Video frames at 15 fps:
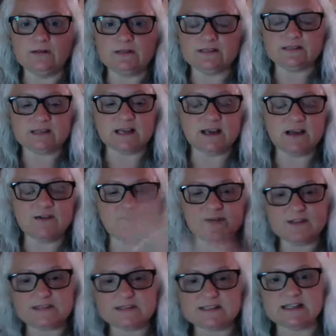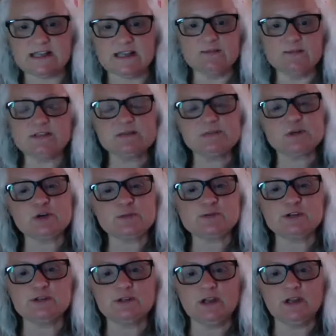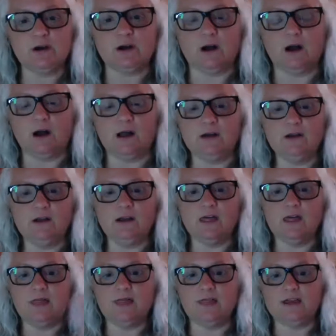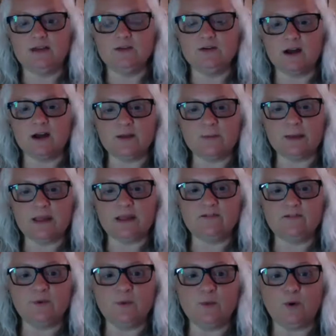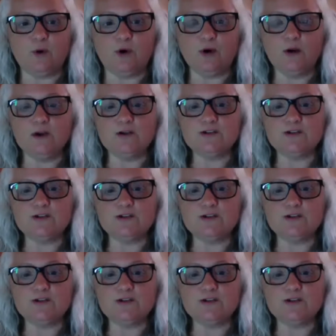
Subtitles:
to sign up for the same subscription that you're on, then you got paid for.